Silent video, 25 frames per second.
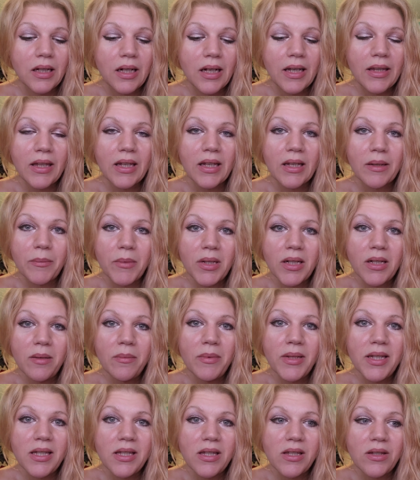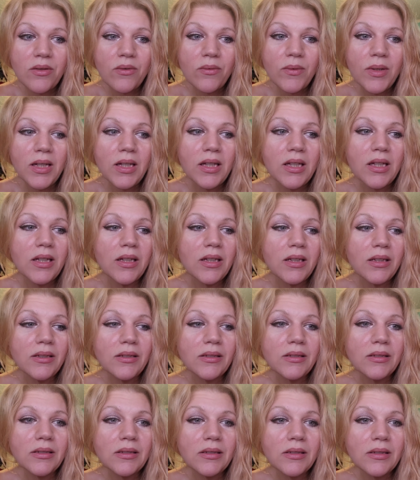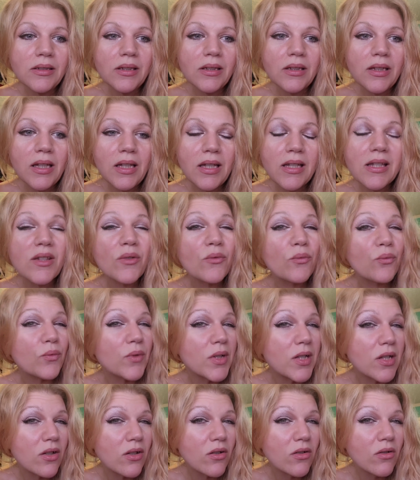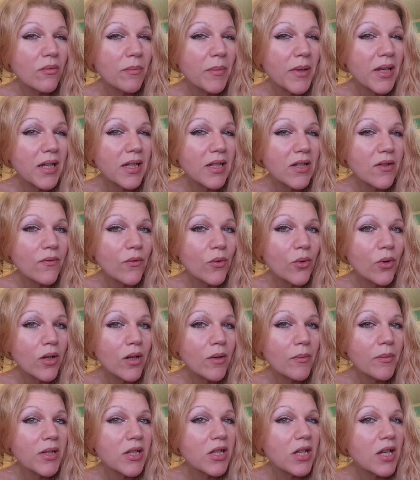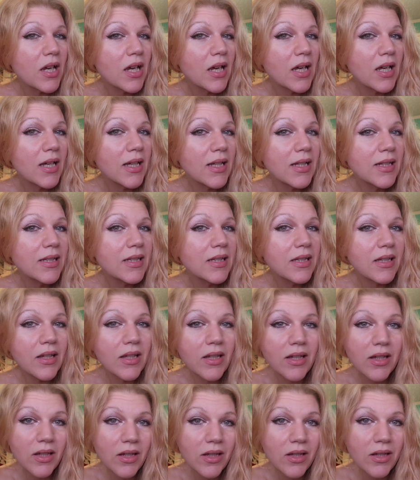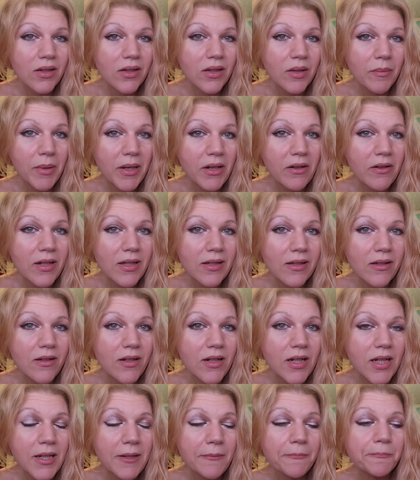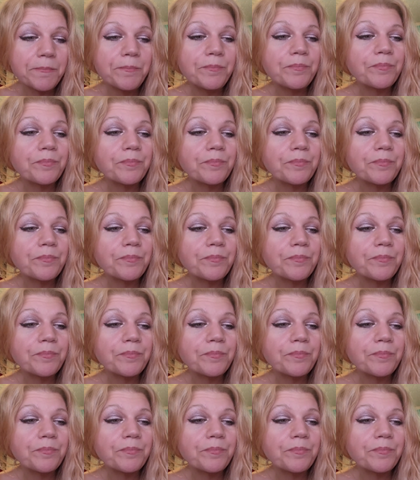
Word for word: I think I'm going to be doing his original page four, which had the berries on it,